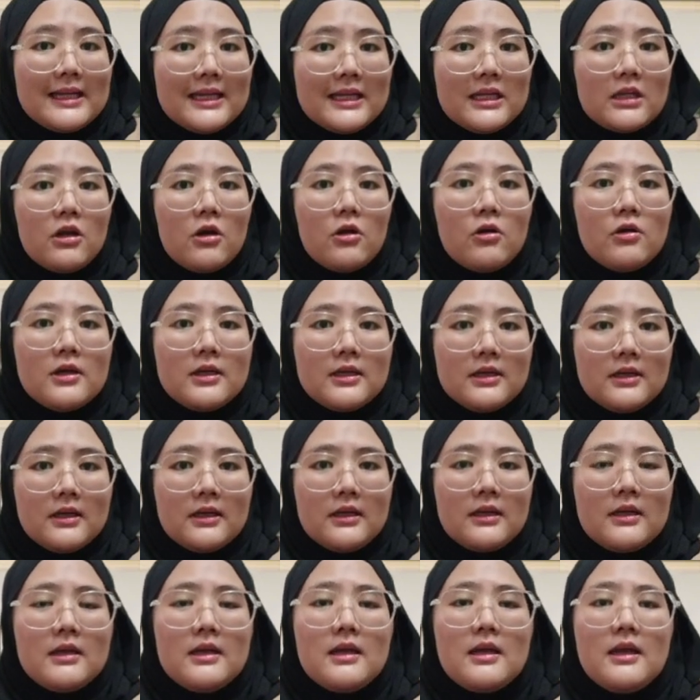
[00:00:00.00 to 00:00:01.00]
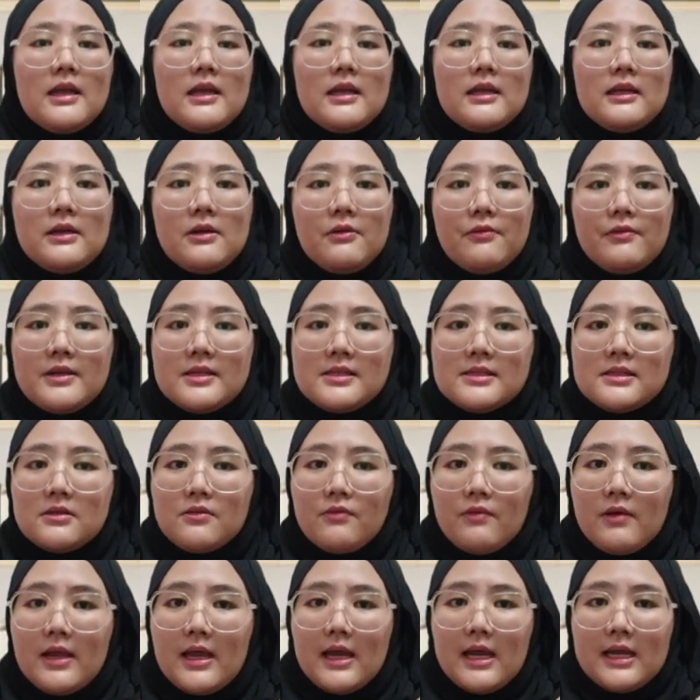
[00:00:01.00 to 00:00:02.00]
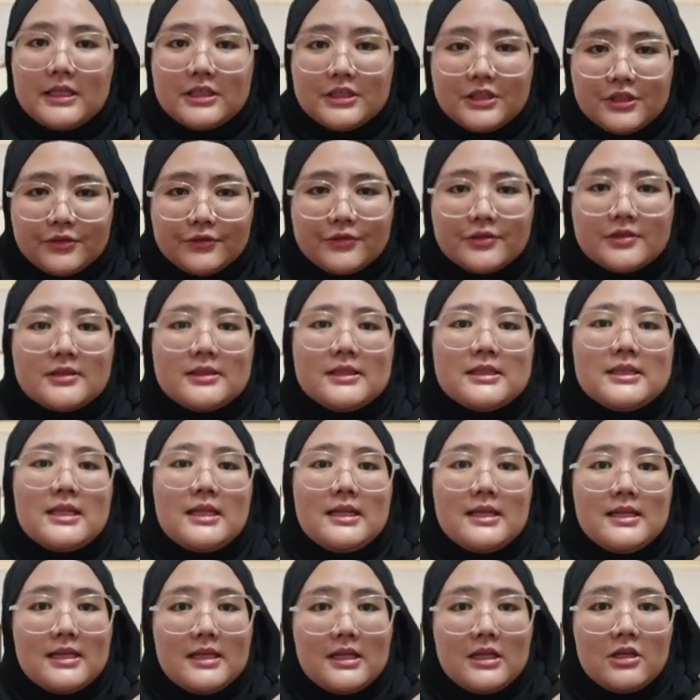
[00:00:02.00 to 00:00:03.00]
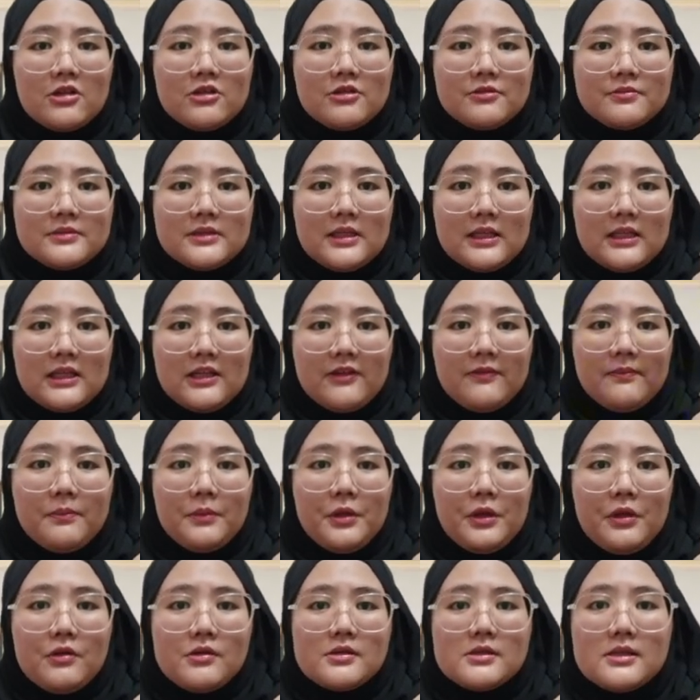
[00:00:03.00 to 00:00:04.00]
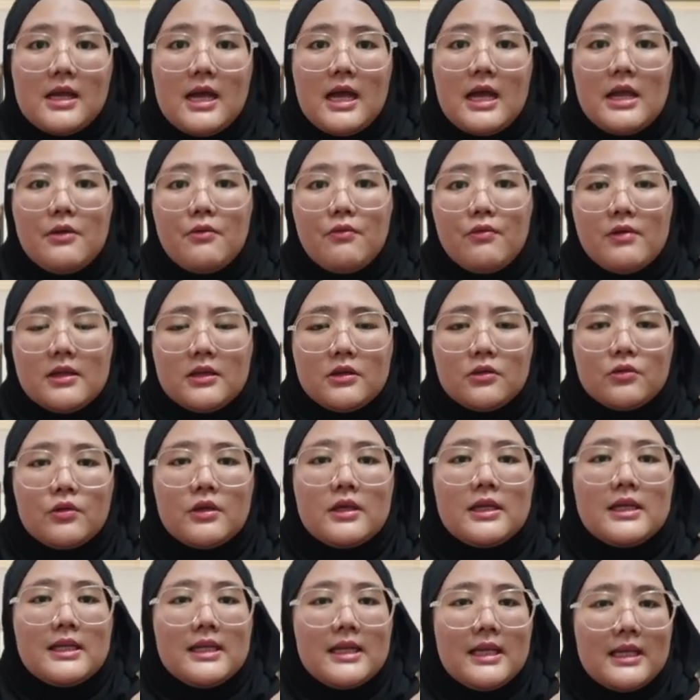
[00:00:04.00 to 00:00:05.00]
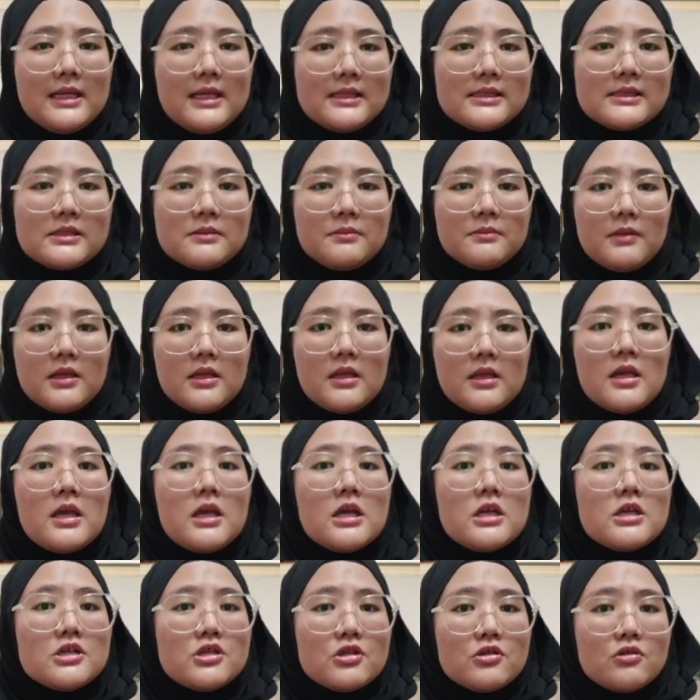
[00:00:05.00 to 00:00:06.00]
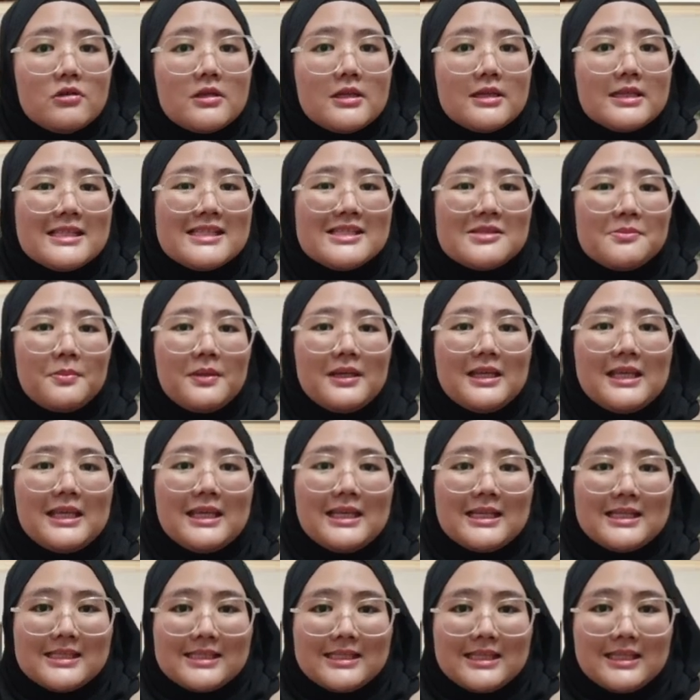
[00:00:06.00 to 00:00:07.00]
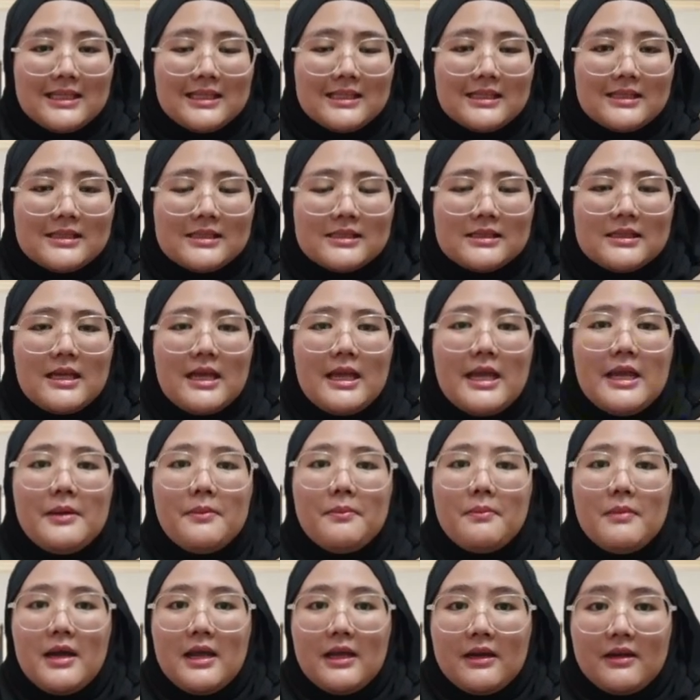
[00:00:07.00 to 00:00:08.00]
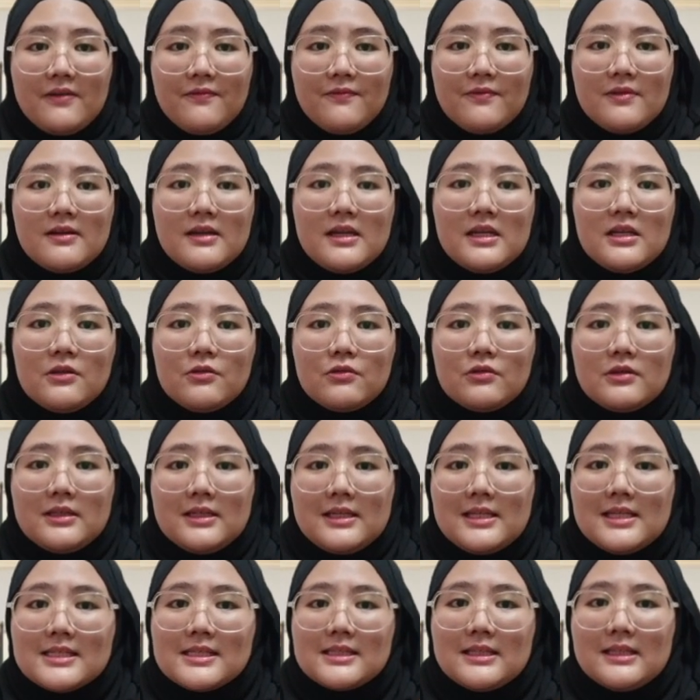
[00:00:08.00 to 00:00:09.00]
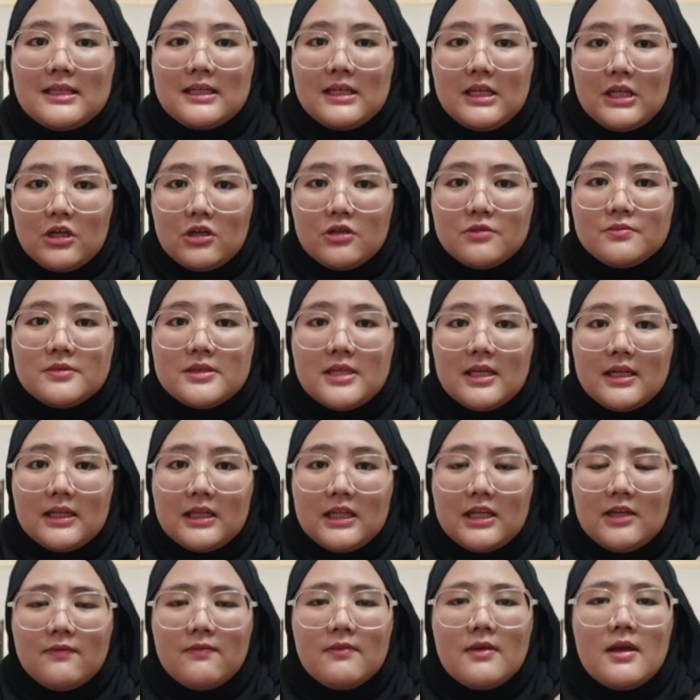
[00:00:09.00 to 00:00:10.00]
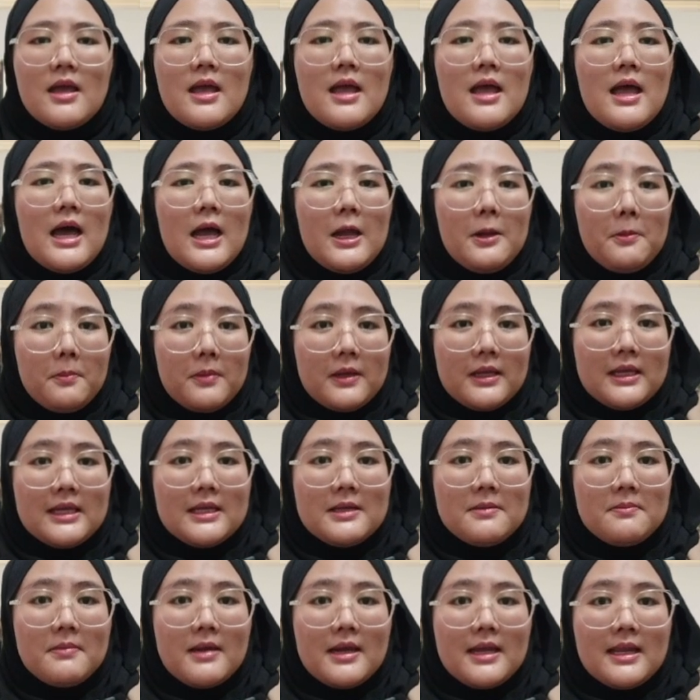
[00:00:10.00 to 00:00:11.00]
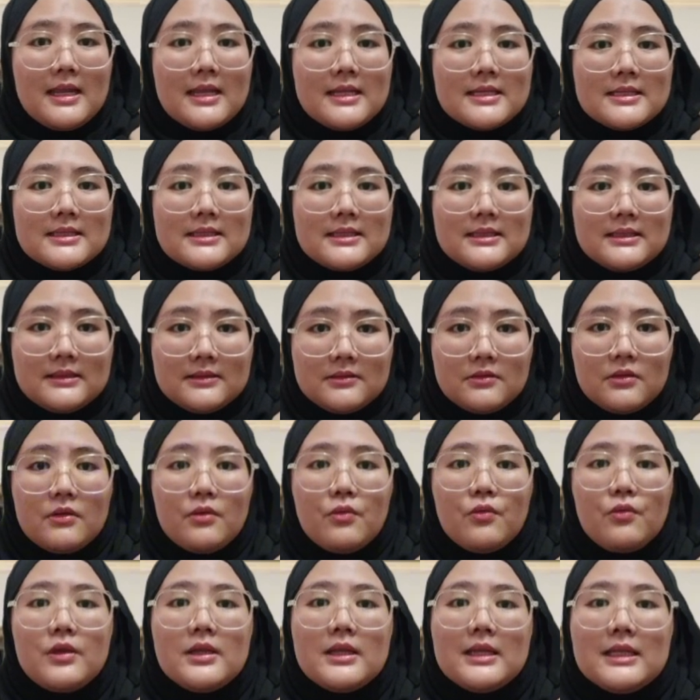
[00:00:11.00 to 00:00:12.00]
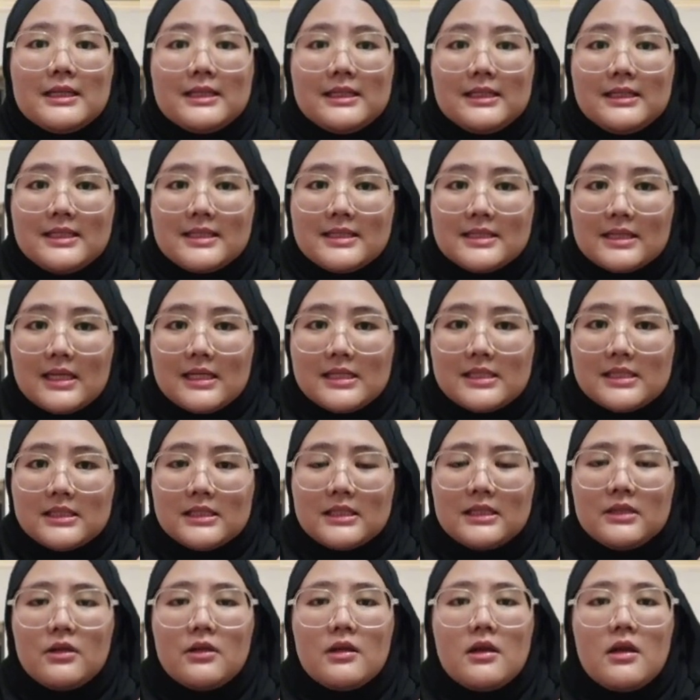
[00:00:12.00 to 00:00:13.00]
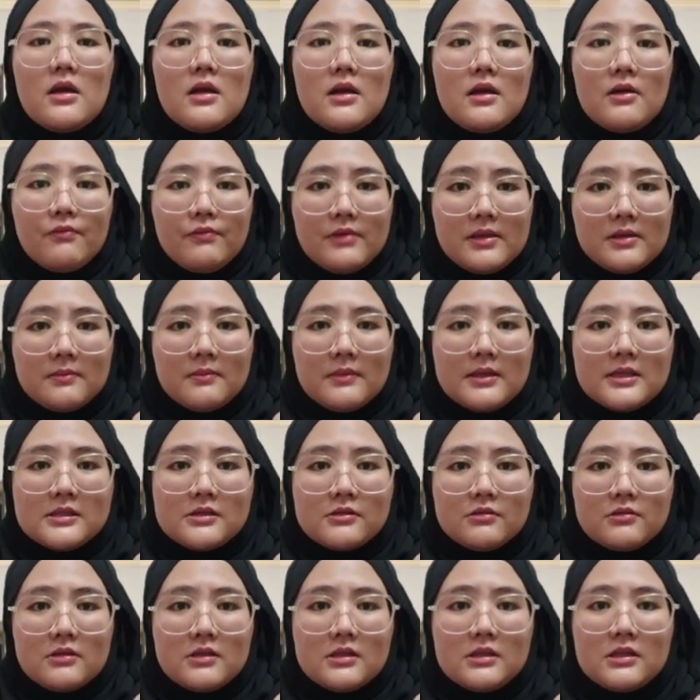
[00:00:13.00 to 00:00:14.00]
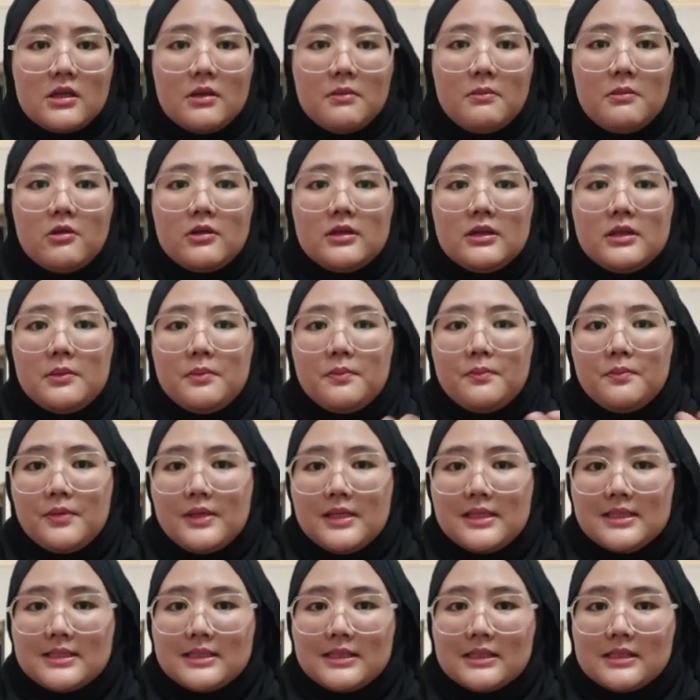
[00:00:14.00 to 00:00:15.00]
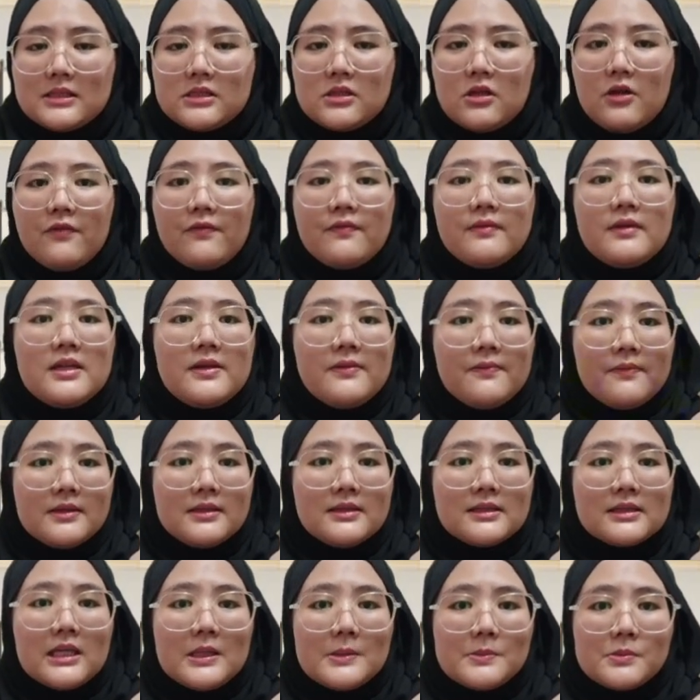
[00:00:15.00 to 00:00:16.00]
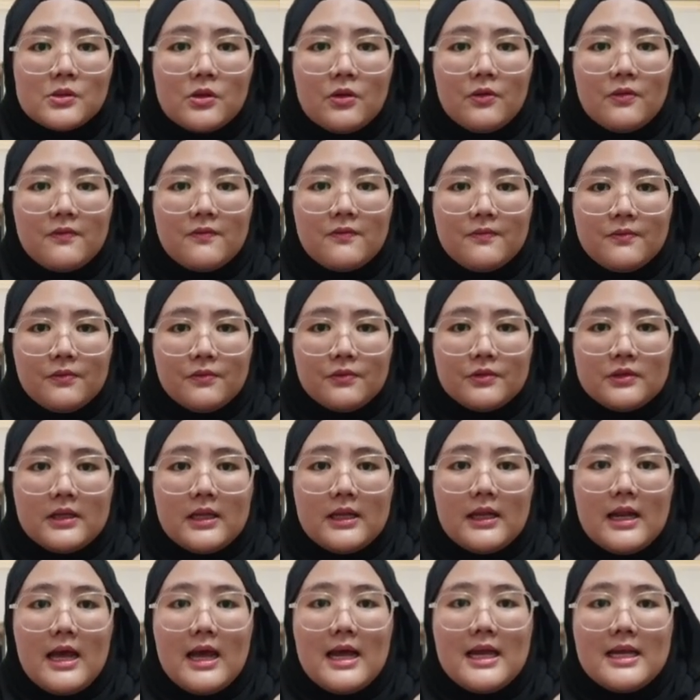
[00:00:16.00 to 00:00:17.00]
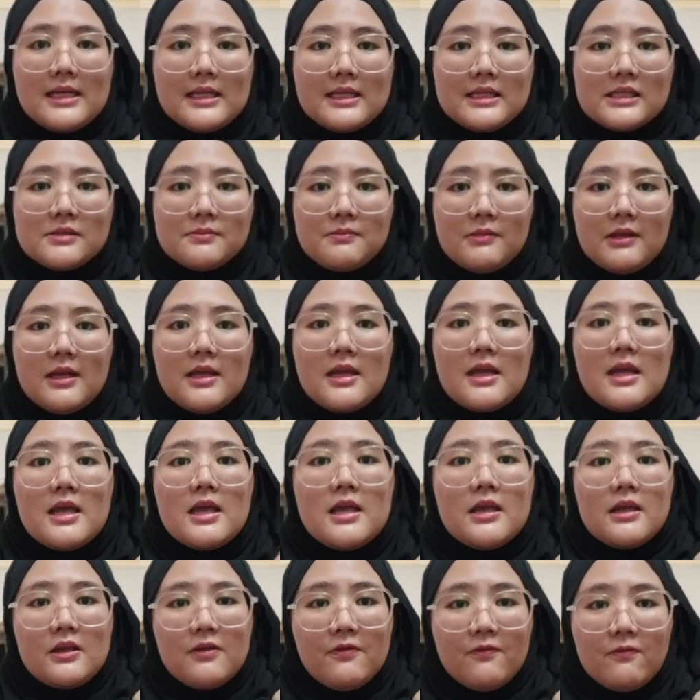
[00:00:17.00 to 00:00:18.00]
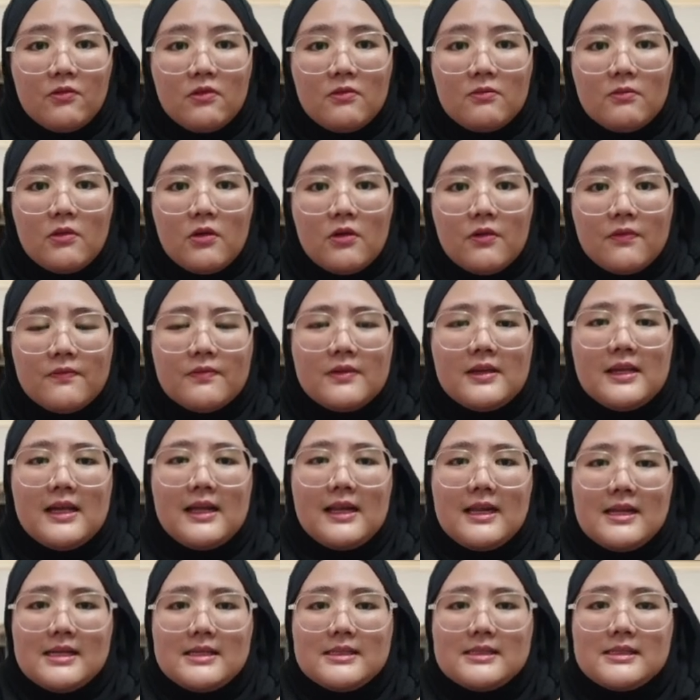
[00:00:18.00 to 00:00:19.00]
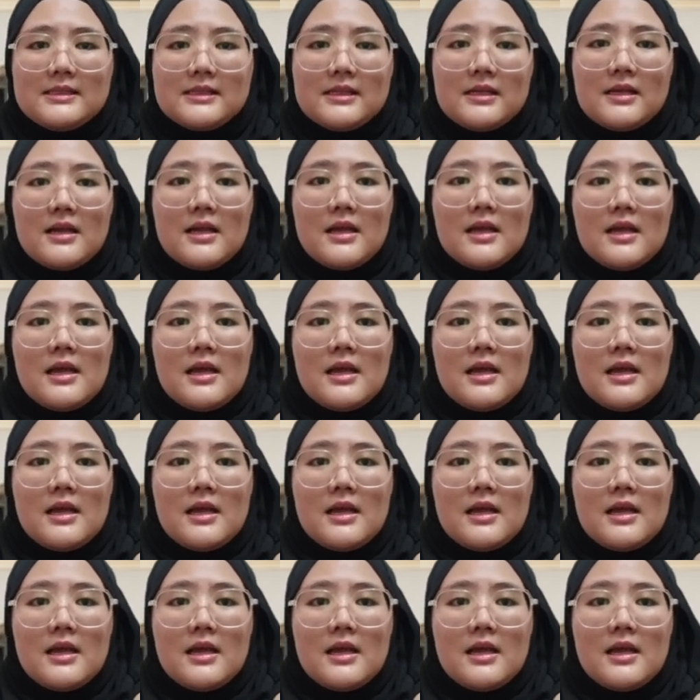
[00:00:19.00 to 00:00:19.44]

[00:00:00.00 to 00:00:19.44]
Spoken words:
read or heard. And the reason why I choose this learning objective because I want to enhance my students' speaking skills. And by referring to this learning objective, I begin my lesson with a discussion with my students about the pictures of different types of food that I display in front of the class.